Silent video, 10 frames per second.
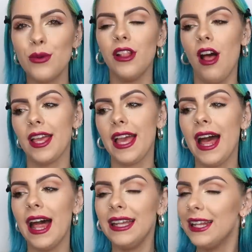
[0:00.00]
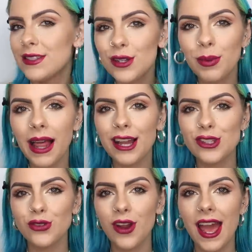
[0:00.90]
it with like a little
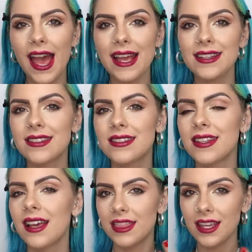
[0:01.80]
black dress,